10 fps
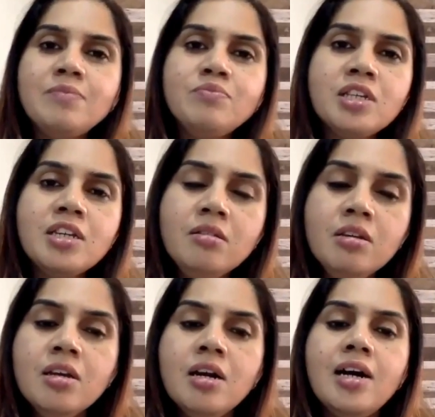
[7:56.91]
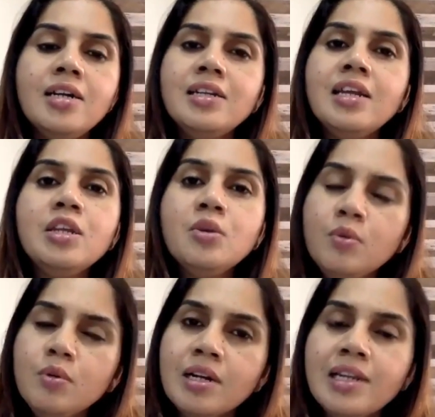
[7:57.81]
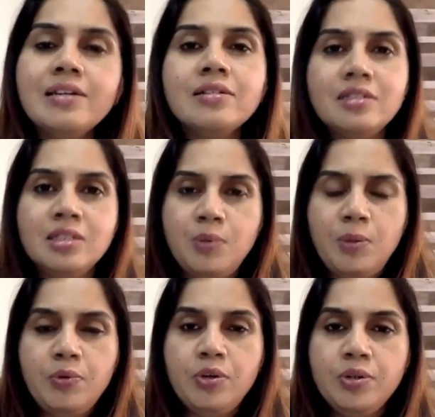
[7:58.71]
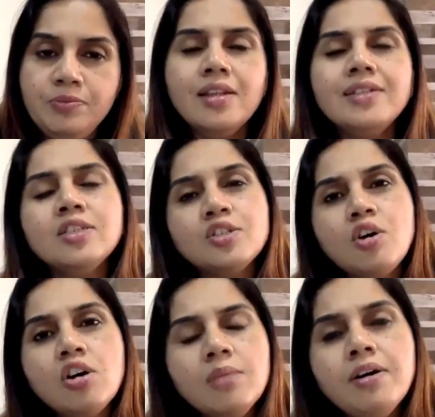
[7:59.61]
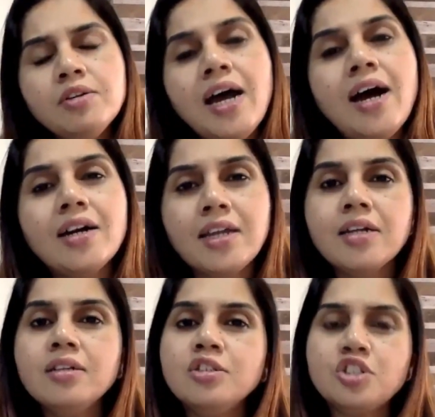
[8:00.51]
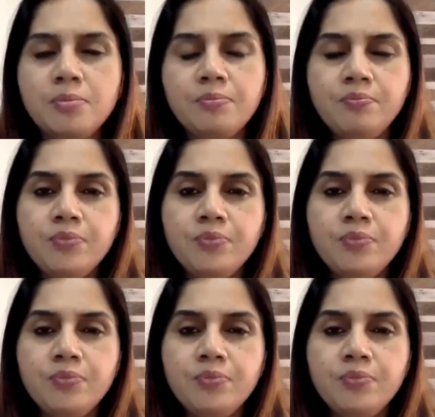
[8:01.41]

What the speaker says: attempting until you clear this paper. Let's talk about the articleship.